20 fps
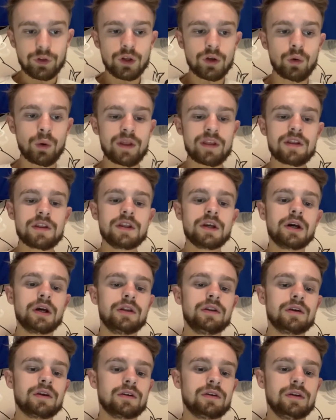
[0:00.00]
Whether they
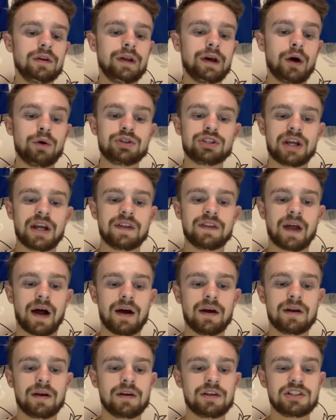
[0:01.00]
could negotiate that
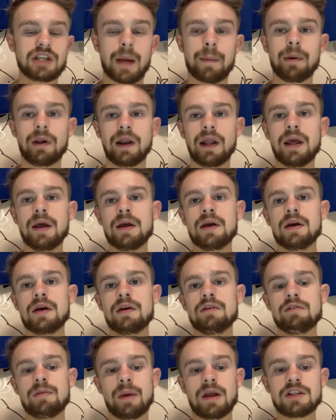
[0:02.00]
separately
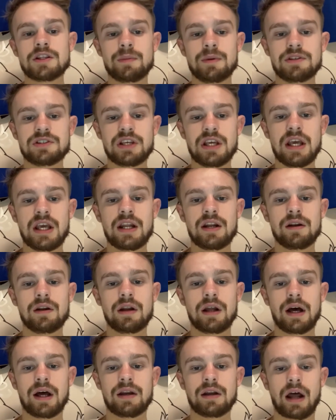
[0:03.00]
remains to be seen,
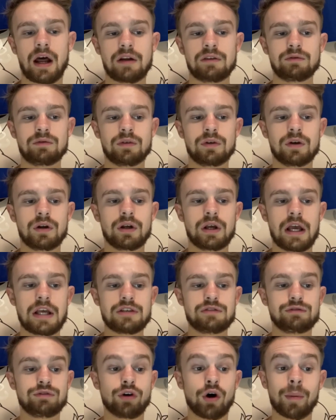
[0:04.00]
and his
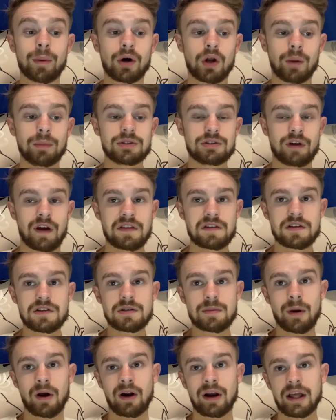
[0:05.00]
former club Juventus
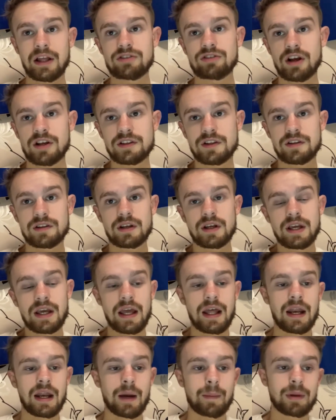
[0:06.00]
apparently interested
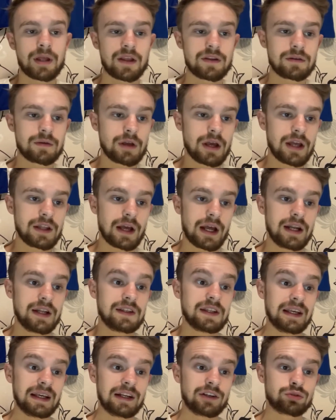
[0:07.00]
in a
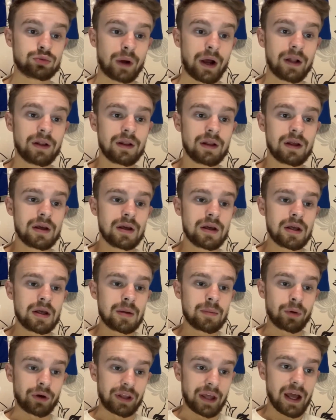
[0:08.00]
deal as well.
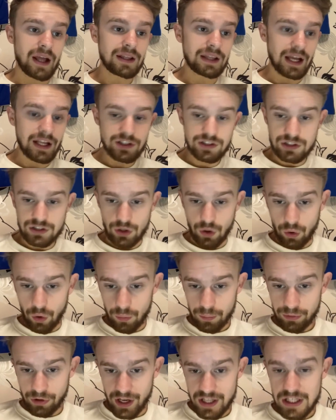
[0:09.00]
But yeah, that's
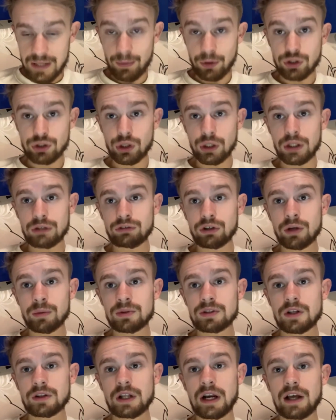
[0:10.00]
pretty much all the rumours
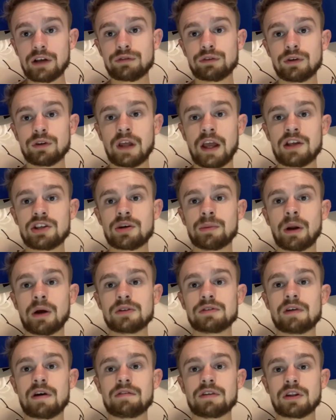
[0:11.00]
of the last few days coming out of
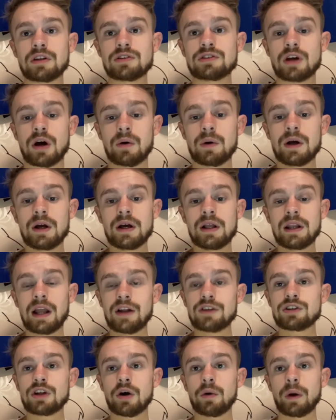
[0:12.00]
Everton, so let us
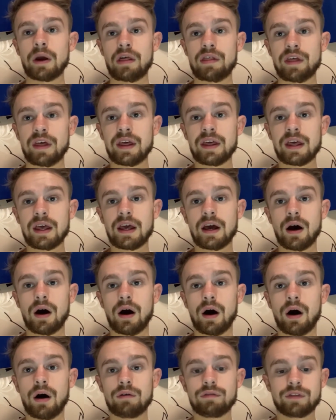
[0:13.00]
know what you think
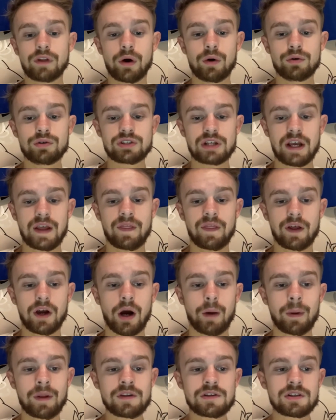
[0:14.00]
of those in the
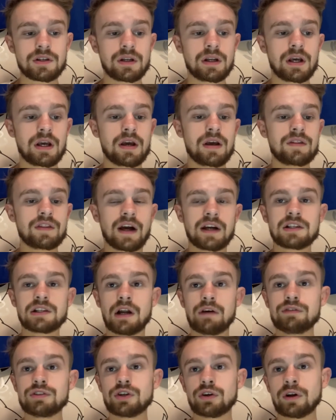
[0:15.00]
comments, and thanks a lot
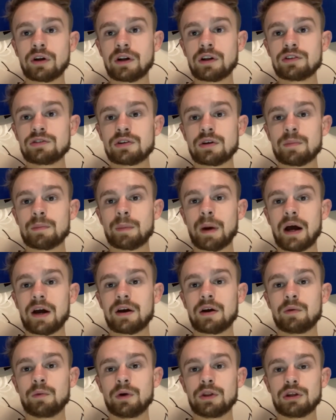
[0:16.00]
for joining us back
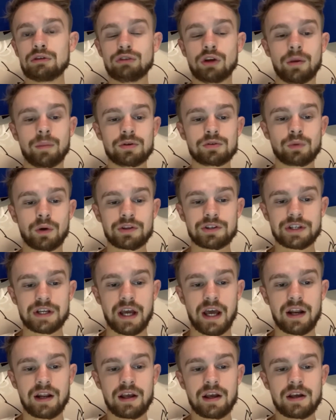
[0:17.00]
with the rumours once
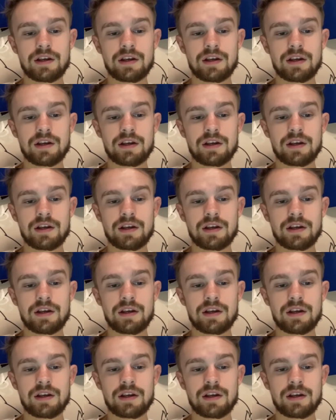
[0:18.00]
again.